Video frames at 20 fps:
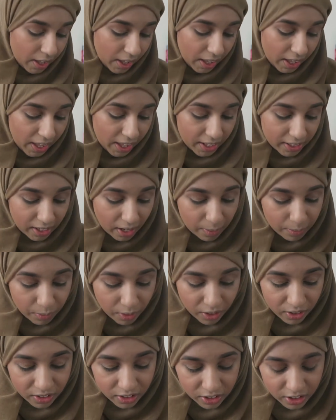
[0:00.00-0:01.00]
And I'm
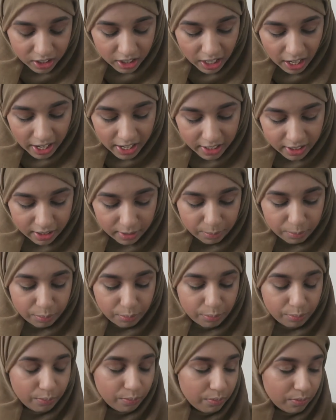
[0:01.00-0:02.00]
going to take the
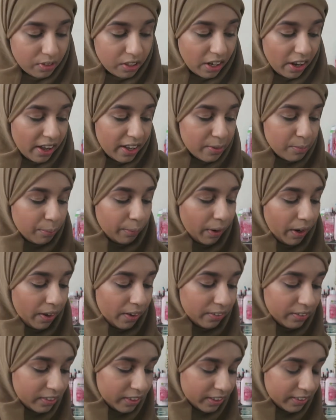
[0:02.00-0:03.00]
light
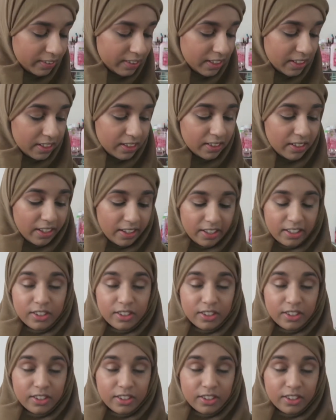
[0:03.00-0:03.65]
brown that's in there.